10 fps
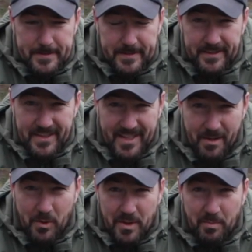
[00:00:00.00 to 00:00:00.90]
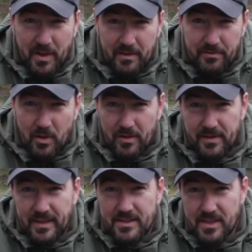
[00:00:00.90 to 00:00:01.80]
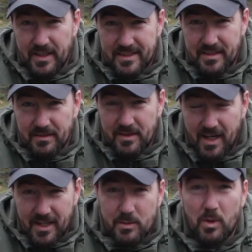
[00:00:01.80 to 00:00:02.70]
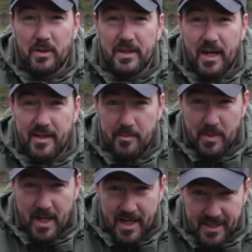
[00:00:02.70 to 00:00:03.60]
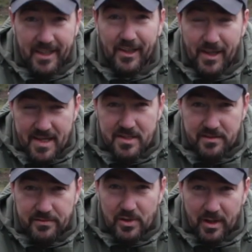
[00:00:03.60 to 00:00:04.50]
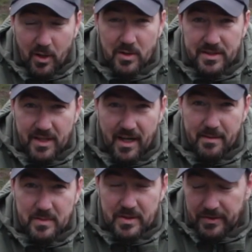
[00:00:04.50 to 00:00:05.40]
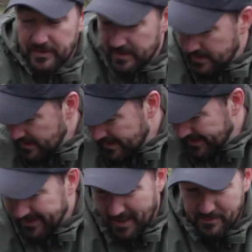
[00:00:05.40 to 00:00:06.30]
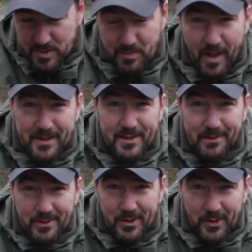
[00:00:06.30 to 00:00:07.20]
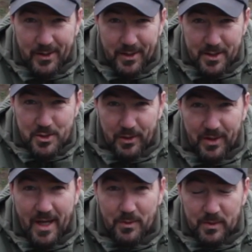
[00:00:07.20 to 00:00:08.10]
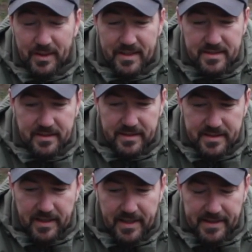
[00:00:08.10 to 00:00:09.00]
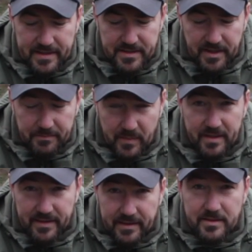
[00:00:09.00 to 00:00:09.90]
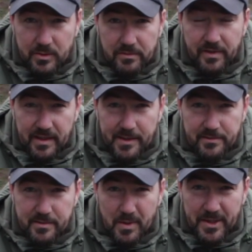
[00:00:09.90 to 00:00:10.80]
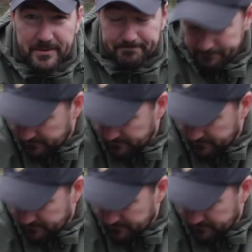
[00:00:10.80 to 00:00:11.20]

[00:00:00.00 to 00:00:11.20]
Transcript: You know, you get what you pay for. I think it's a high quality item and it'll last for a long time. So in that respect, even though the initial outlay is high, it's I think it's good value for money.